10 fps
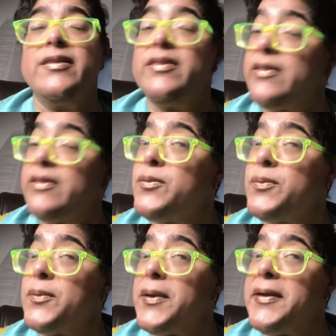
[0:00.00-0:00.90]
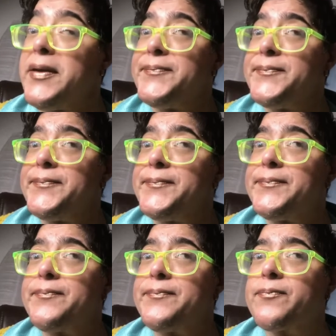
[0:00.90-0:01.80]
the first sign
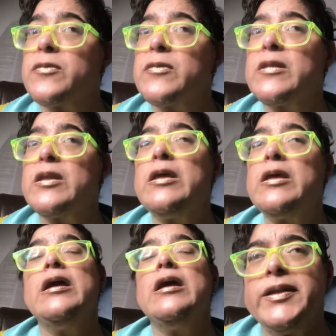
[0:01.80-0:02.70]
of civilization